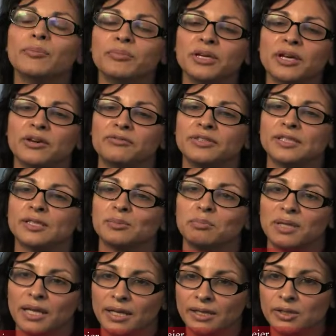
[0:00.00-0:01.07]
MEF is a
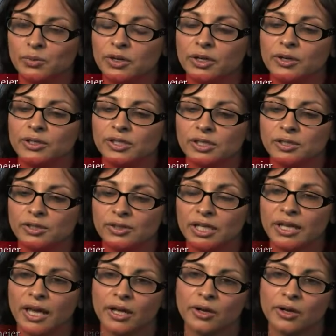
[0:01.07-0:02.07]
place where your children